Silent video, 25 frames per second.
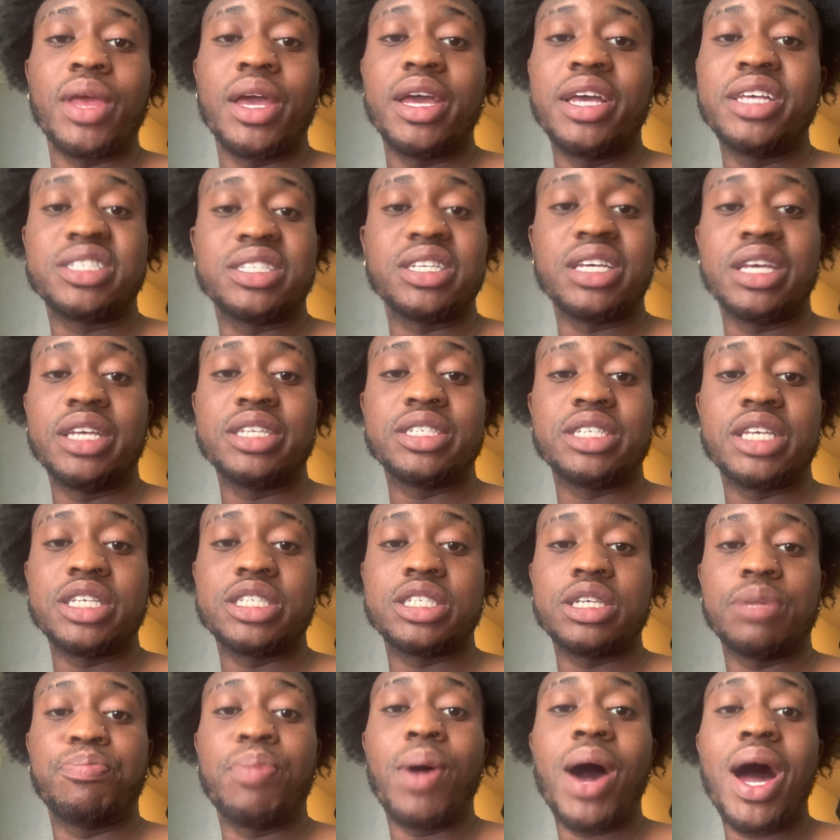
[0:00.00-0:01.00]
is is is
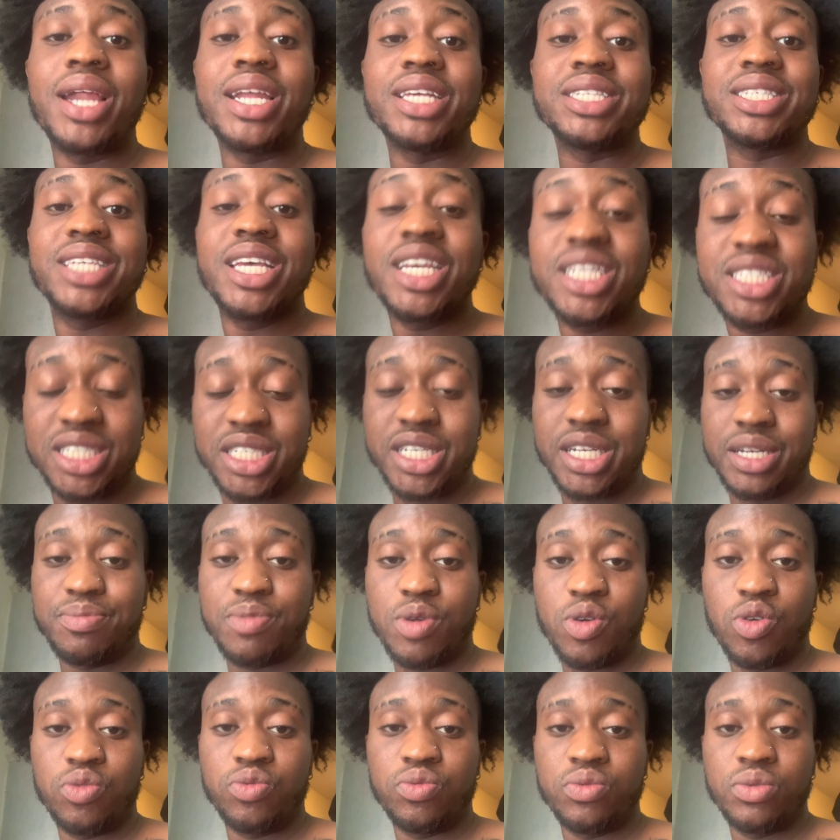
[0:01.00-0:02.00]
a politician,
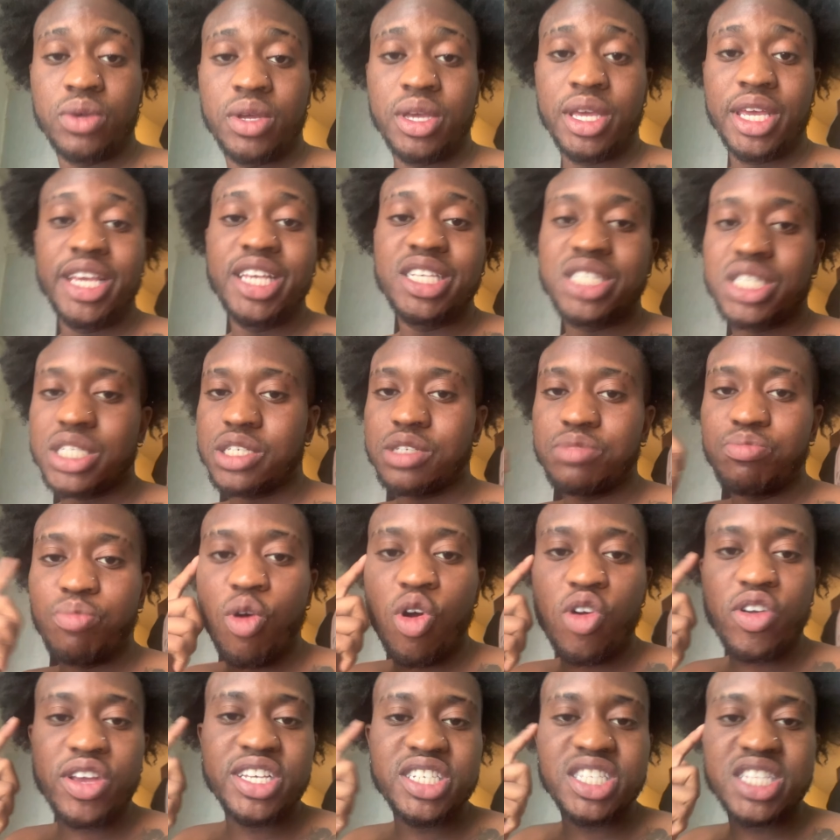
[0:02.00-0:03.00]
bro. He's
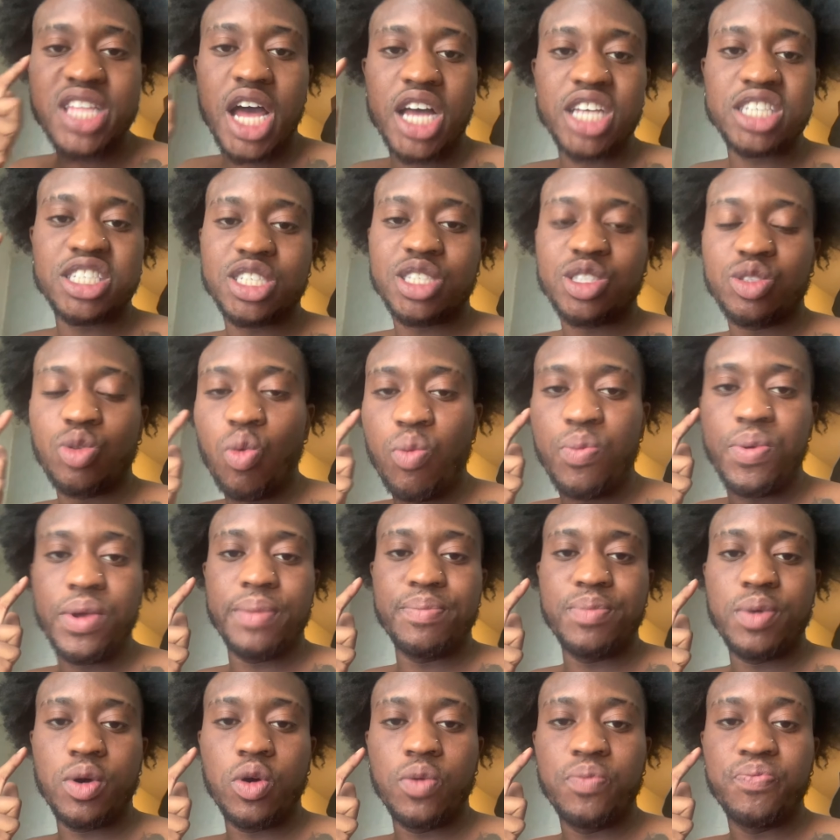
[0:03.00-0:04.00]
smart. He's not stupid,
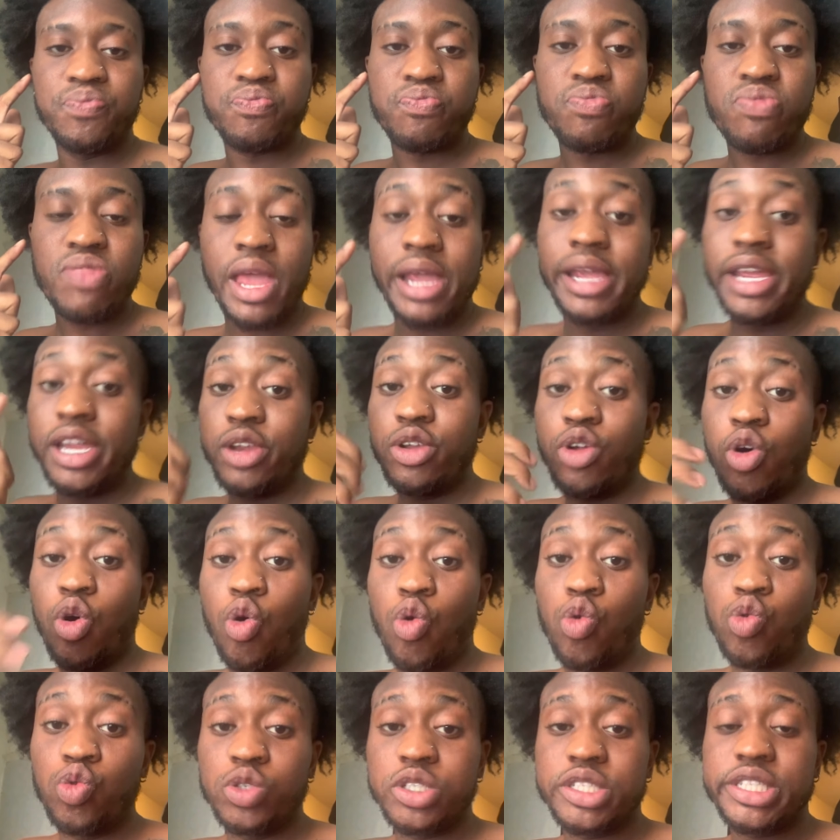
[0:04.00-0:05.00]
bro. He
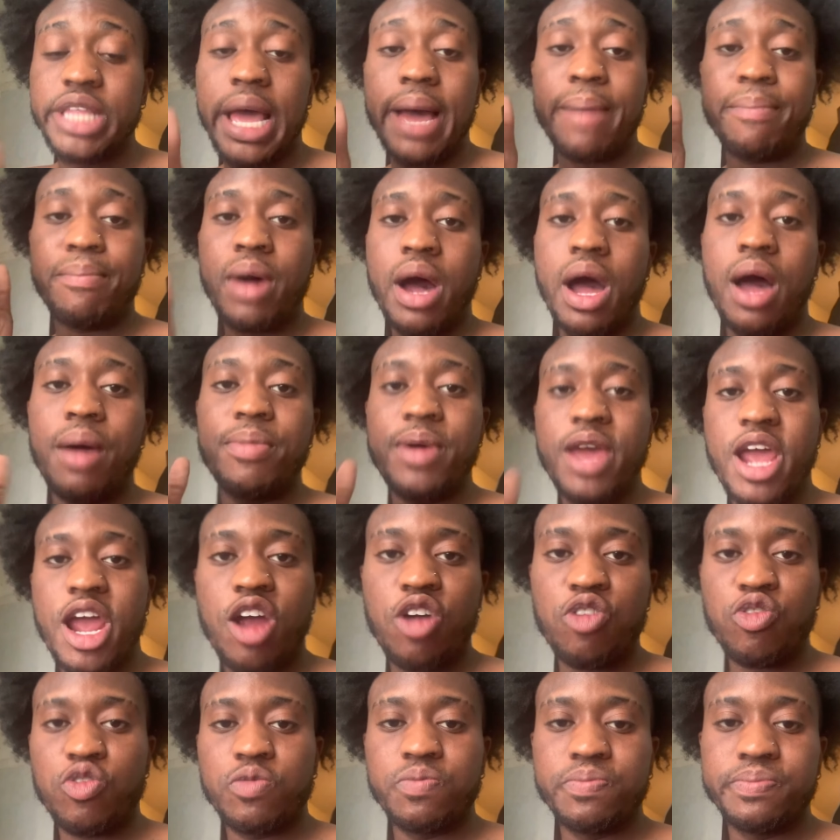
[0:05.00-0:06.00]
knows that Bob
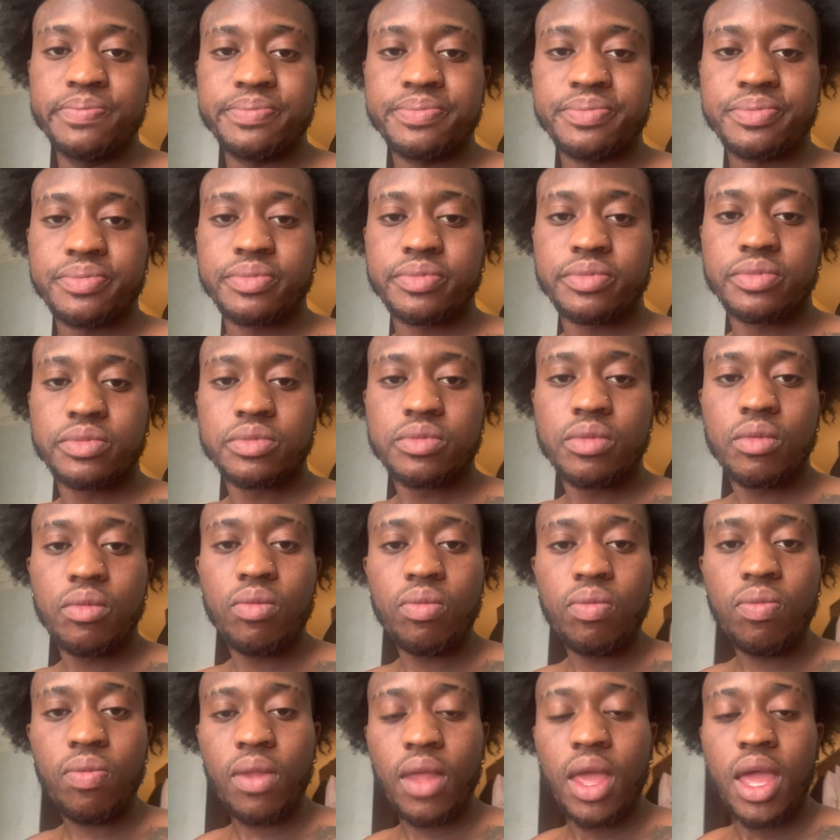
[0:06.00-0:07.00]
Arum
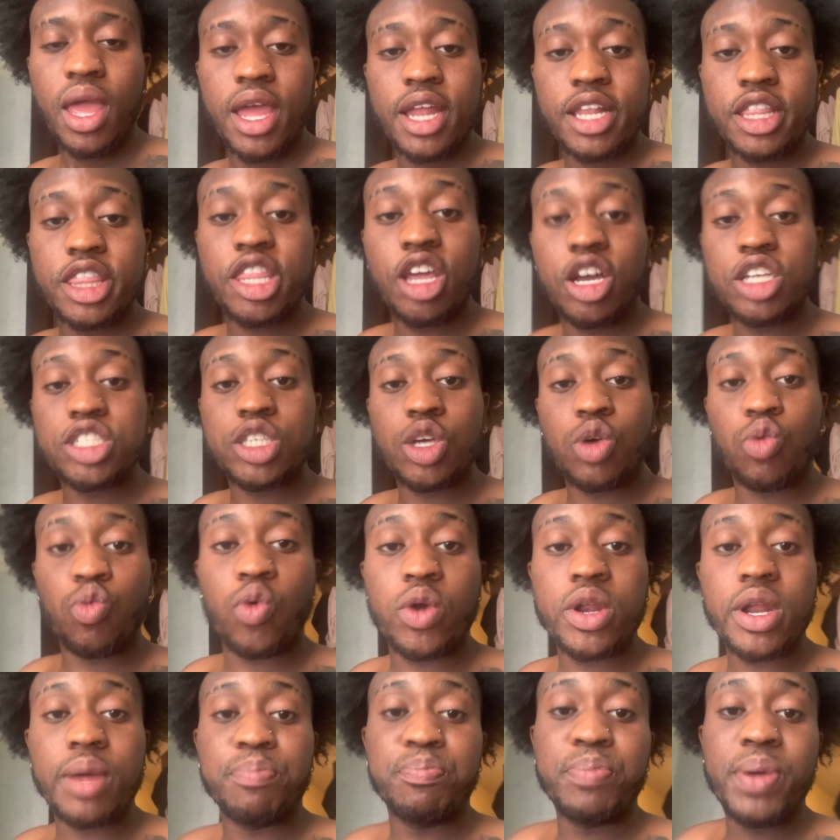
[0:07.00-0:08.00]
doesn't
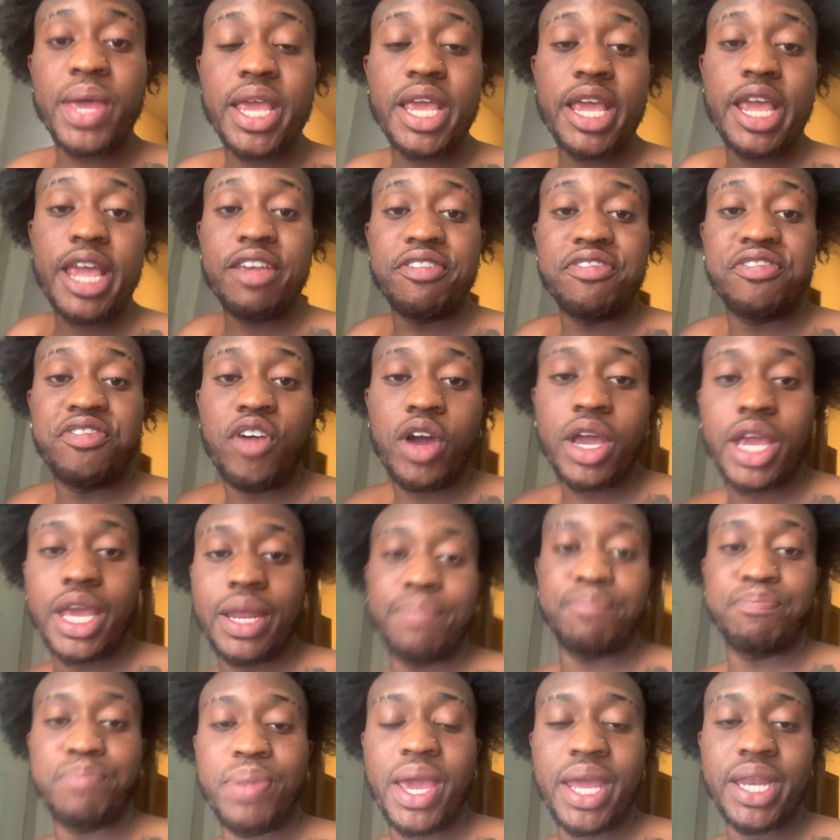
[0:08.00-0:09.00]
want to pay a fucking
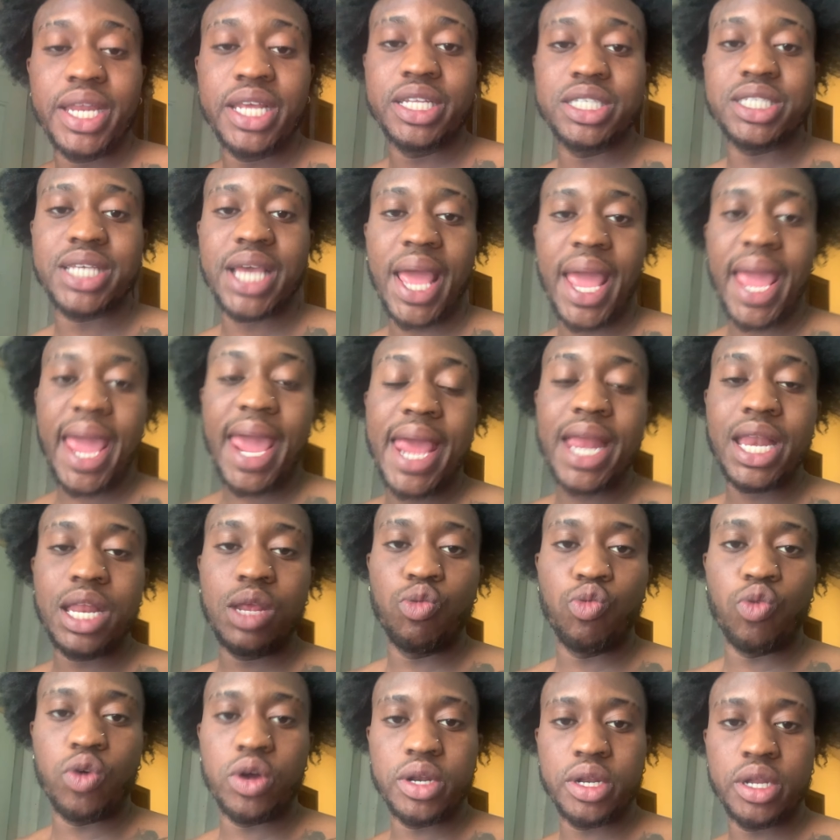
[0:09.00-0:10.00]
penny to
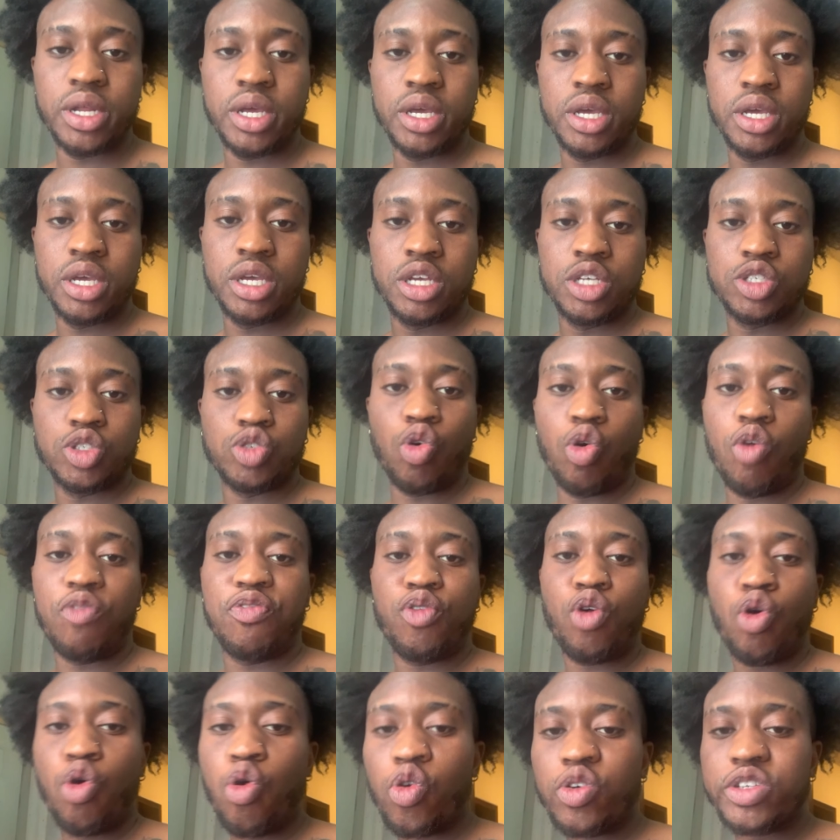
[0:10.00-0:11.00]
anyone. So of
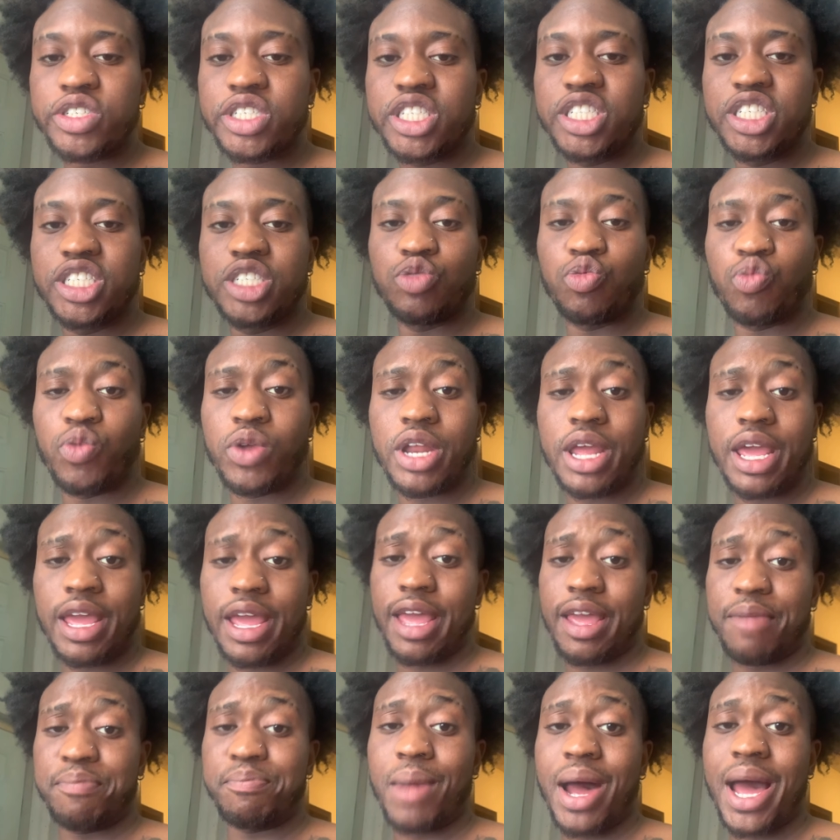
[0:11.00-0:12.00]
course he's when
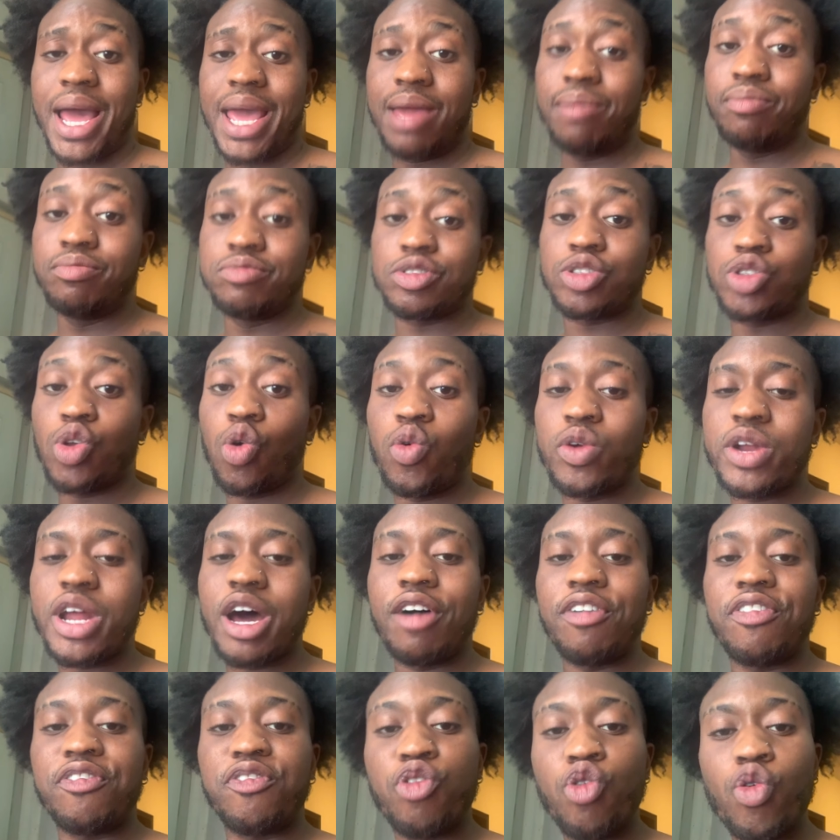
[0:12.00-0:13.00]
by him throwing
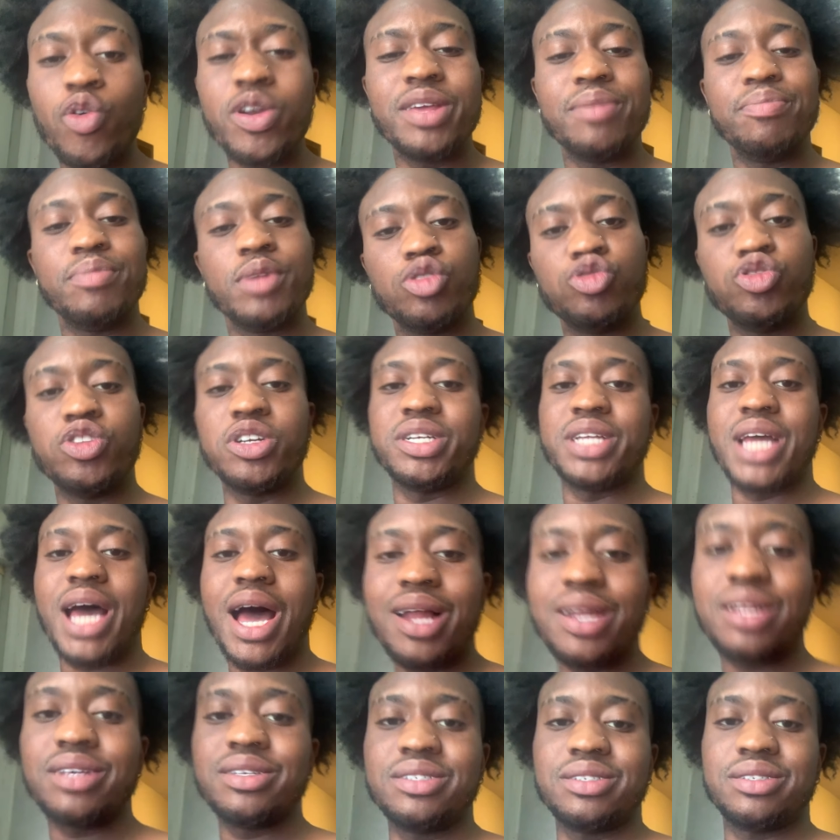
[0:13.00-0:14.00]
out forty million
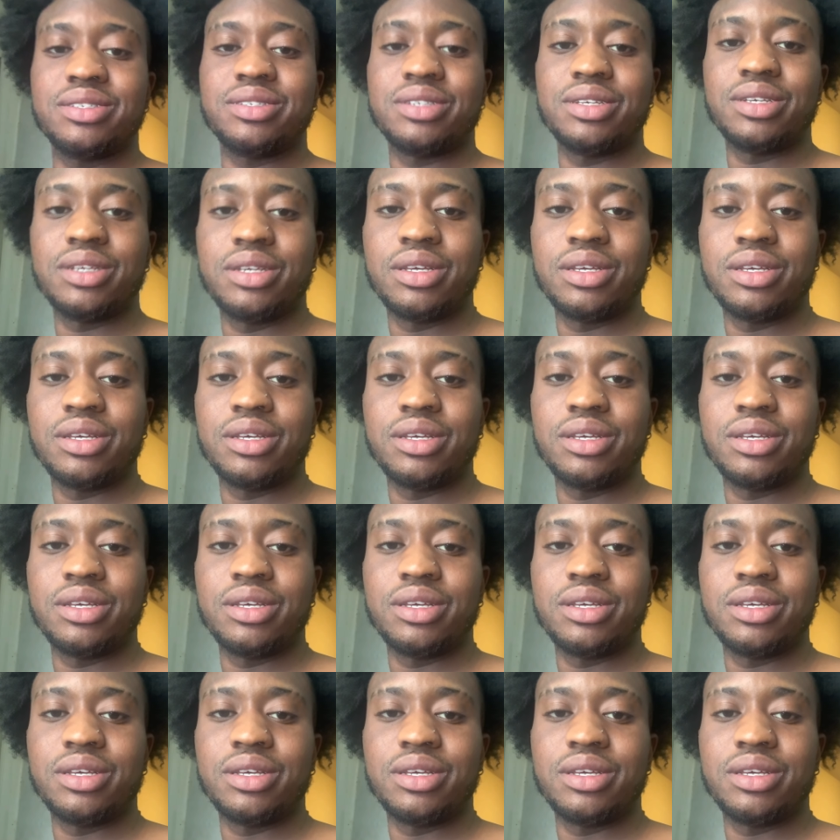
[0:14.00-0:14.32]
dollars